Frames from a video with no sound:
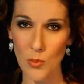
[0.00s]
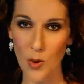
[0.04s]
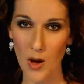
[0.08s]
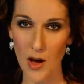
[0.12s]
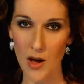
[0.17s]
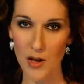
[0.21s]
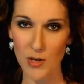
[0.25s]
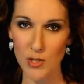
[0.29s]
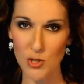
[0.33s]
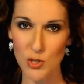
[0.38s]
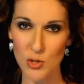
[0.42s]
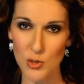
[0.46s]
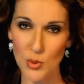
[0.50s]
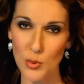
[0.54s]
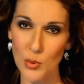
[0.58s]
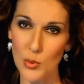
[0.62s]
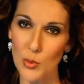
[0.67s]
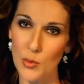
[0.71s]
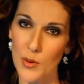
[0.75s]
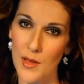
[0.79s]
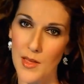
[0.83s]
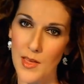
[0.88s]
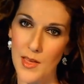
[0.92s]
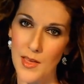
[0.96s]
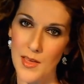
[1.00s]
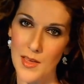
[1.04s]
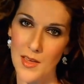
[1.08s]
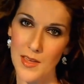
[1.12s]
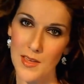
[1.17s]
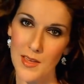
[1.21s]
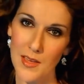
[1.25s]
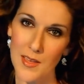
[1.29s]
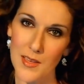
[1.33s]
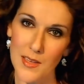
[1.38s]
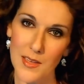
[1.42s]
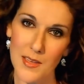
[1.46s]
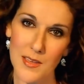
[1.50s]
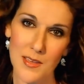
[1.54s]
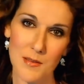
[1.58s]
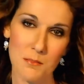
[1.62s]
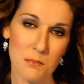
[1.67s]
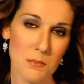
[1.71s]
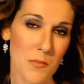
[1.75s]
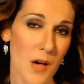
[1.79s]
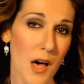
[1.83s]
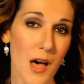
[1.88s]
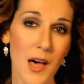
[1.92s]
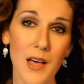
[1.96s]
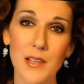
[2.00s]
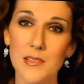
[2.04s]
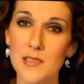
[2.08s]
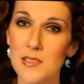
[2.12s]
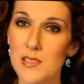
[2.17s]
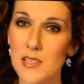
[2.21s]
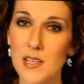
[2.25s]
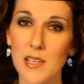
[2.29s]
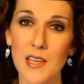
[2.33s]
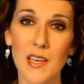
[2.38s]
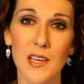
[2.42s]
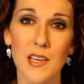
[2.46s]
parenting during this challenging time highlights her